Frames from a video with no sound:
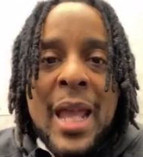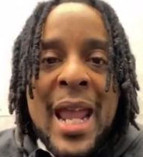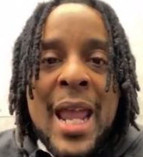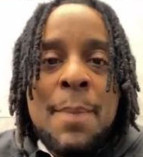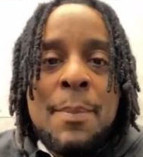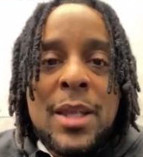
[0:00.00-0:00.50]

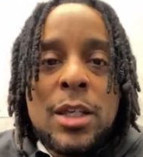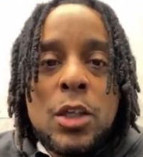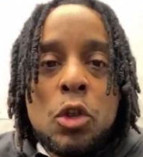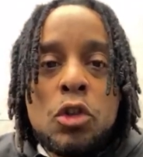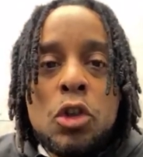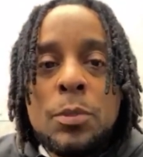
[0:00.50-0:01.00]
And make your
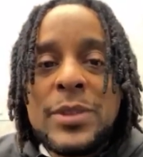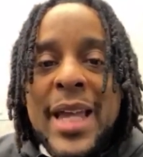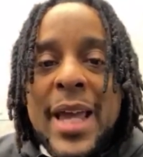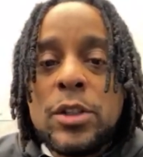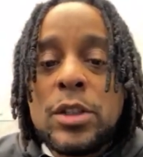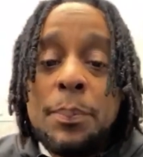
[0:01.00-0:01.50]
YouTube
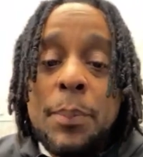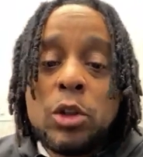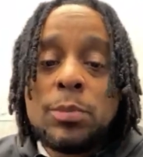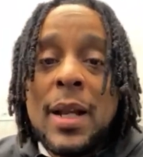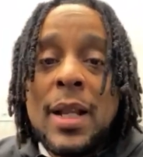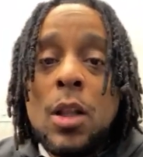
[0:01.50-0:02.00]
channels and
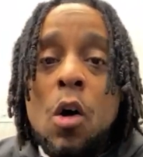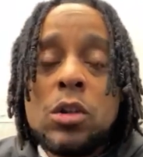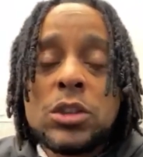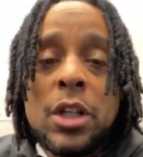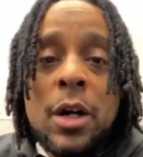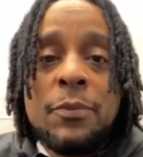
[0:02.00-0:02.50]
post my
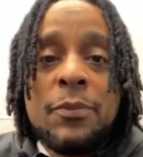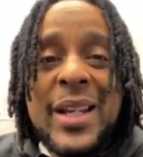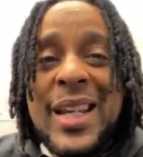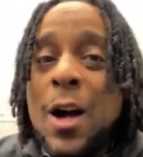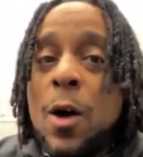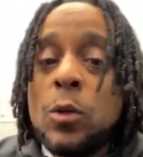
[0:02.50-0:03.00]
long-term
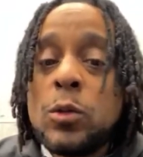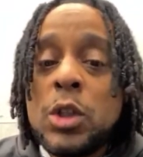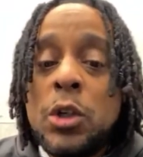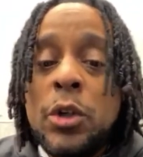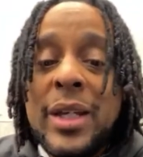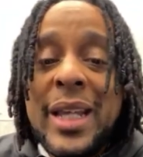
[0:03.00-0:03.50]
video
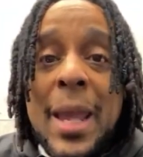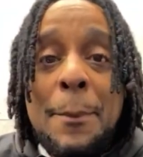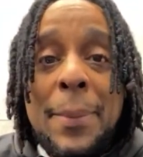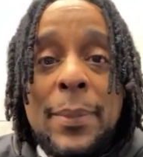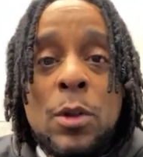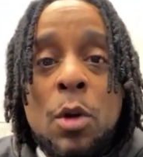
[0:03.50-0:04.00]
so you can
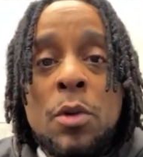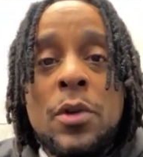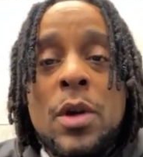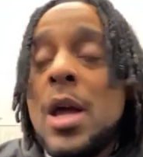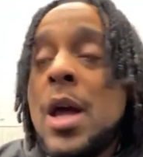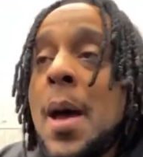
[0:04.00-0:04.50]
get
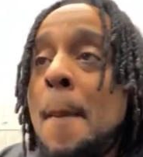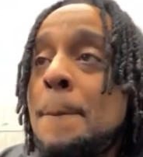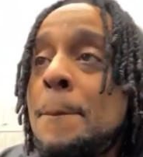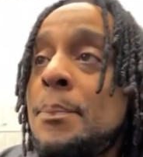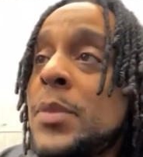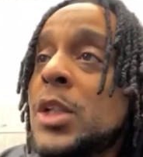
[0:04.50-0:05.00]

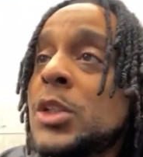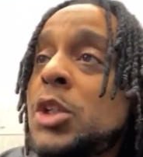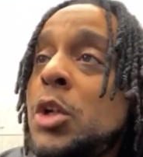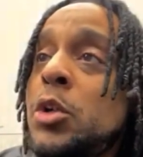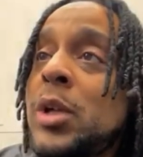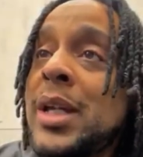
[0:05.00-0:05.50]

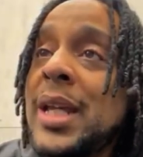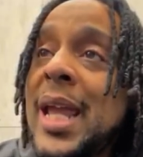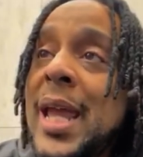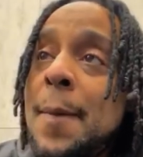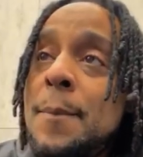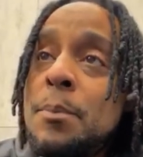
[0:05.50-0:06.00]

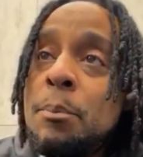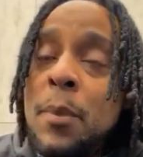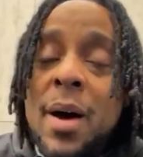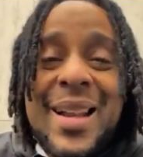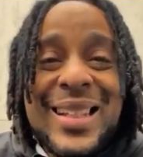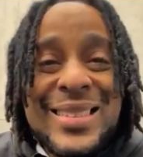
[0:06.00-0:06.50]

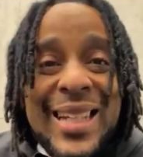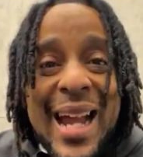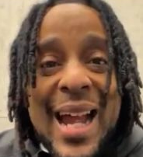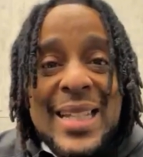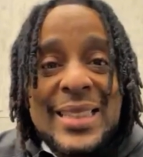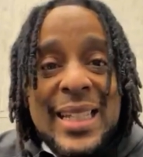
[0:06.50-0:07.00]

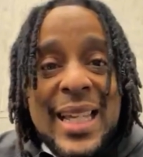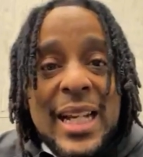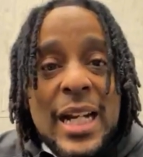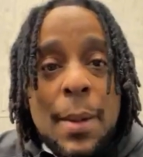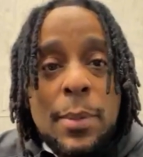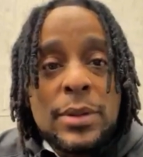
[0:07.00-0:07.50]
monetized and
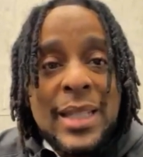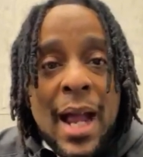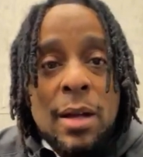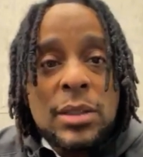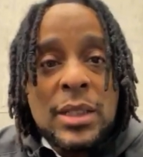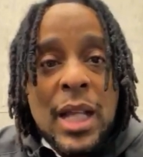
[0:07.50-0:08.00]
get a couple
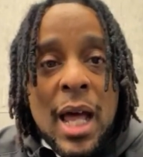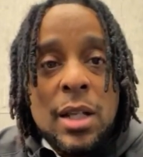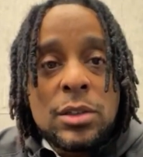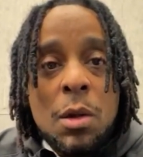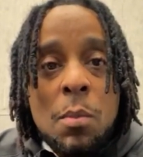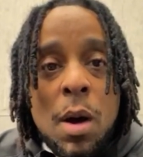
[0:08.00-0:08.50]
thousand
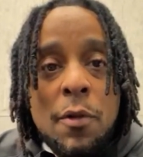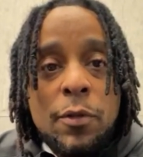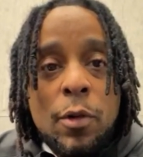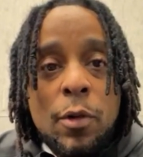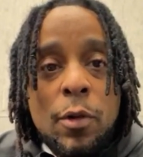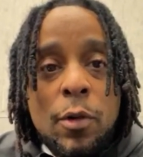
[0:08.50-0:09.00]
dollars a
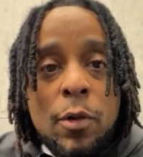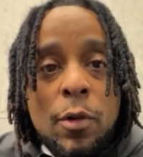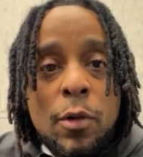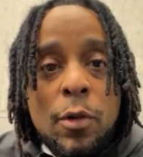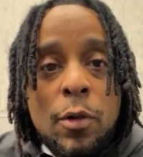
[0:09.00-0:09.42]
month, okay?